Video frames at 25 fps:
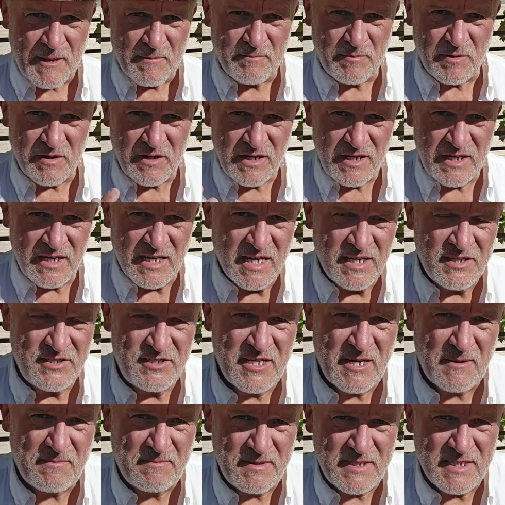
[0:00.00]
by
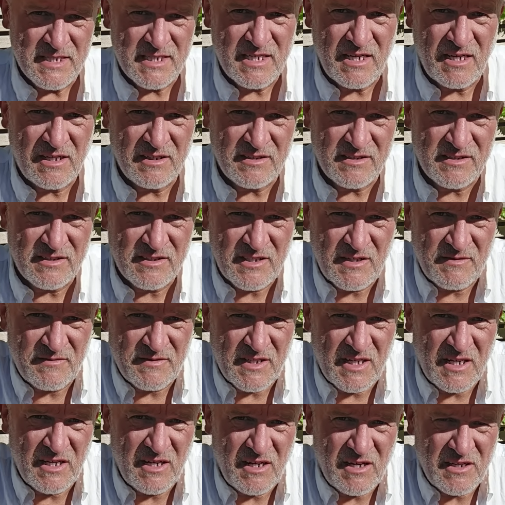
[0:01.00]
Japanese gardens over
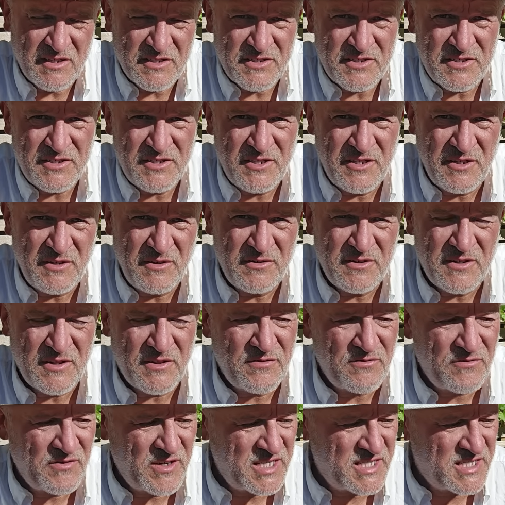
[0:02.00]
the last 2 to
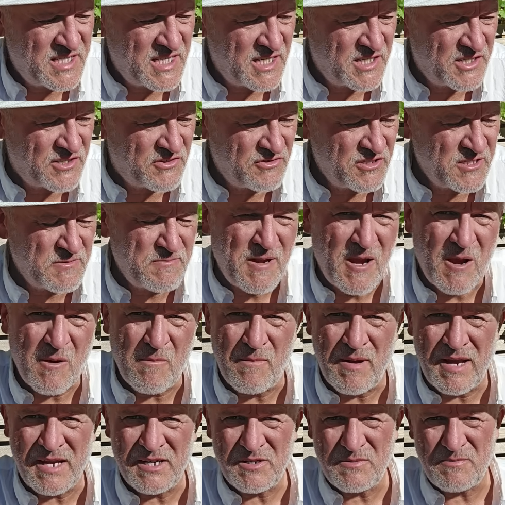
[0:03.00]
3 centuries.
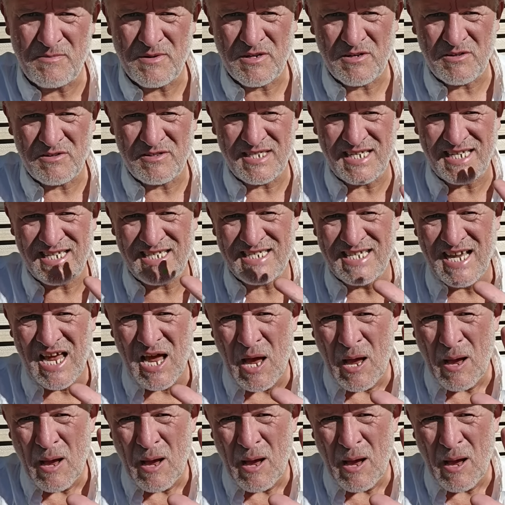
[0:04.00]
Palmatum, because it is